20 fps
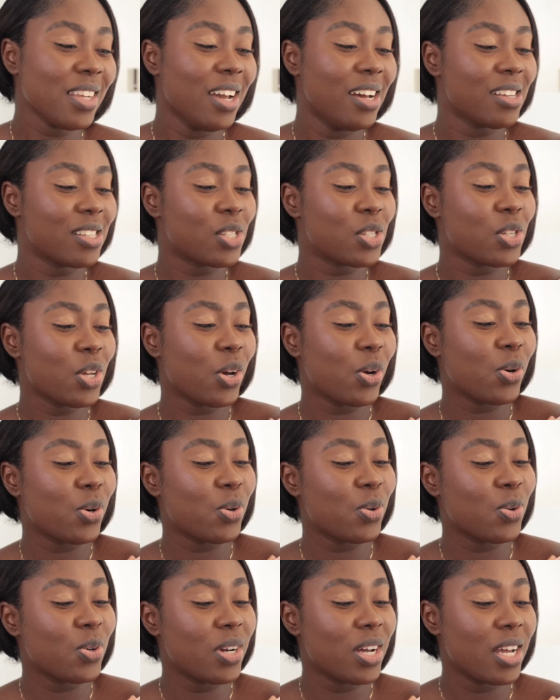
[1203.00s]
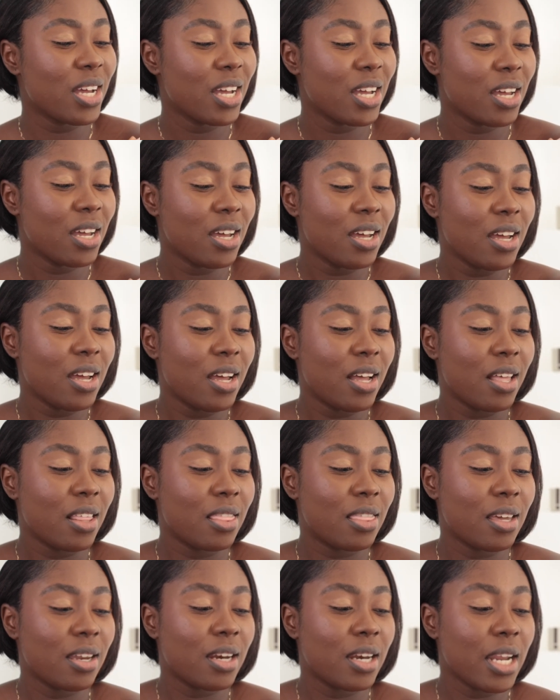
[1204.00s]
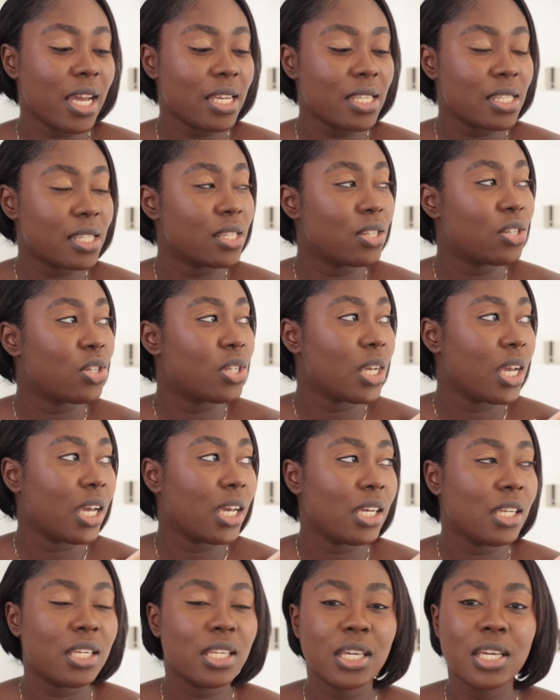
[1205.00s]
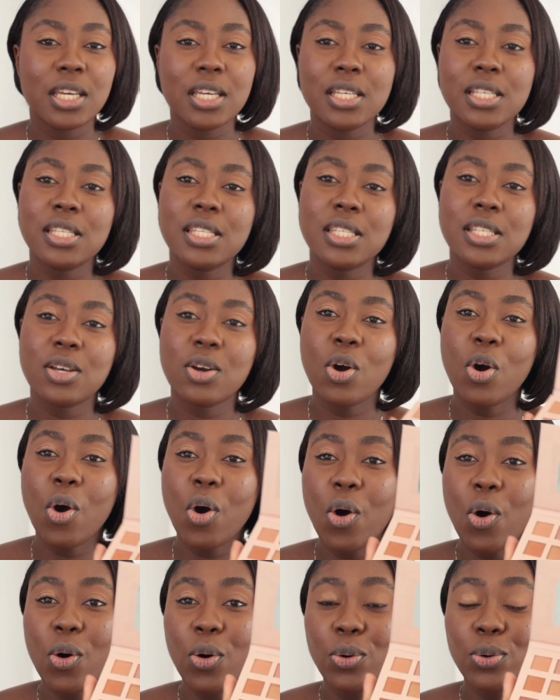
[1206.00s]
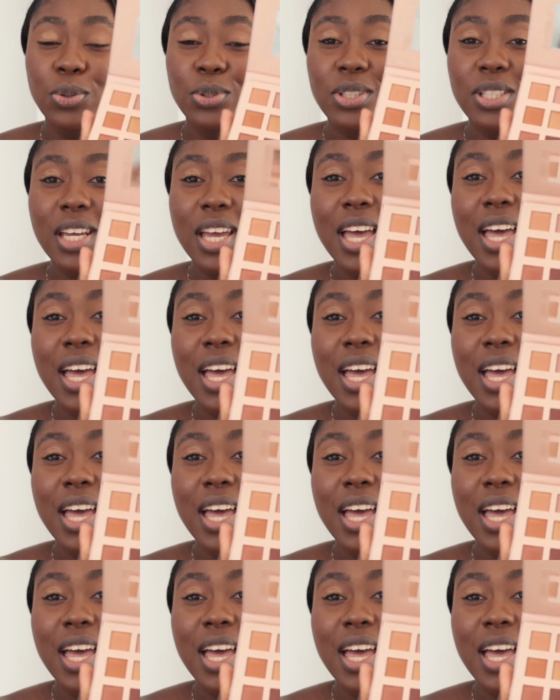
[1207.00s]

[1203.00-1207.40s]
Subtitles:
So the next shade is called